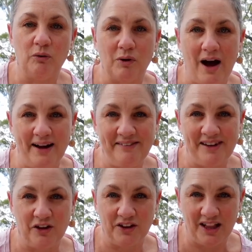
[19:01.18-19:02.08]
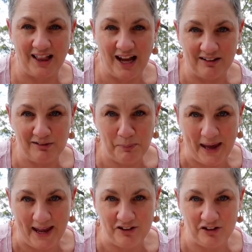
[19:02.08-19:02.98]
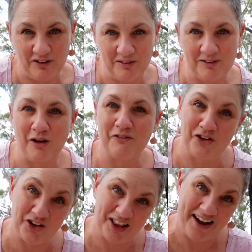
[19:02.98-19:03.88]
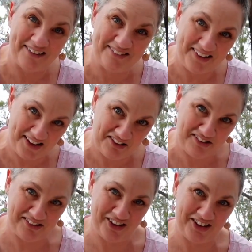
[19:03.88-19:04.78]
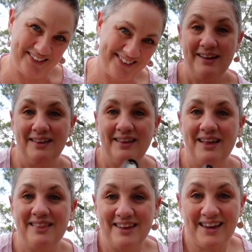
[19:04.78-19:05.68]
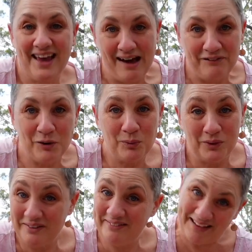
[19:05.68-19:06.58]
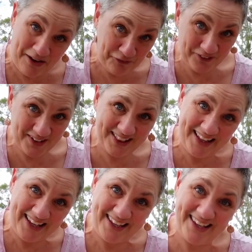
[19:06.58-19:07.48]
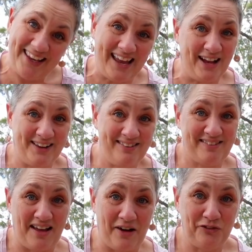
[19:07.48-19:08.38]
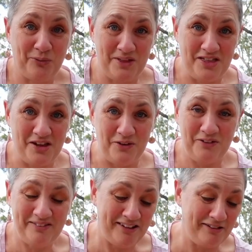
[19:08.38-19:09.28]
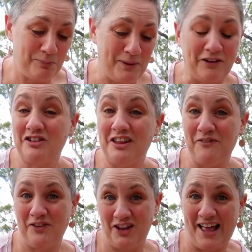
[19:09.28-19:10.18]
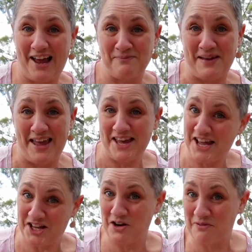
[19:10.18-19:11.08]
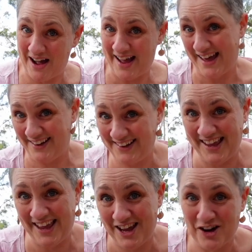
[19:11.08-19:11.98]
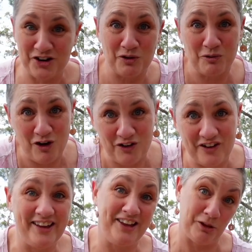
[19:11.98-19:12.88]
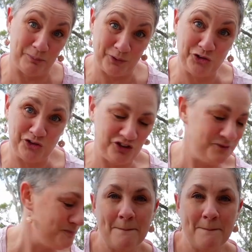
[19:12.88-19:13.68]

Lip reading: writing on the last pages of your last insert. The cover will definitely get scuffed with use, especially if you're like me and you write out here on a rock in the bush.